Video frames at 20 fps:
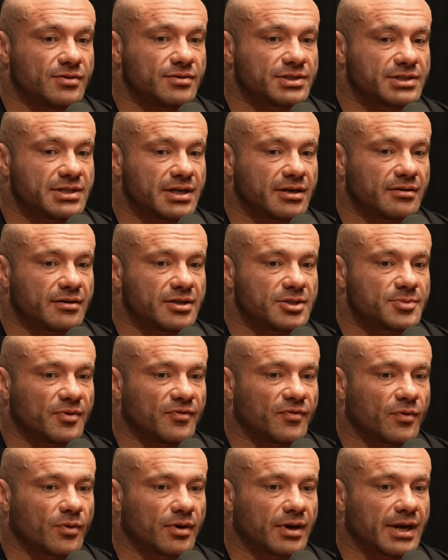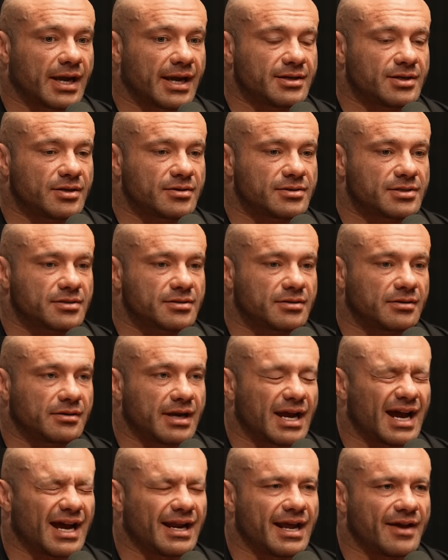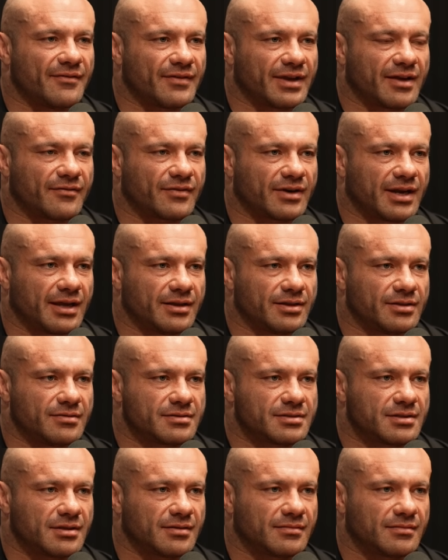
used steroids before at high doses or not having ever had used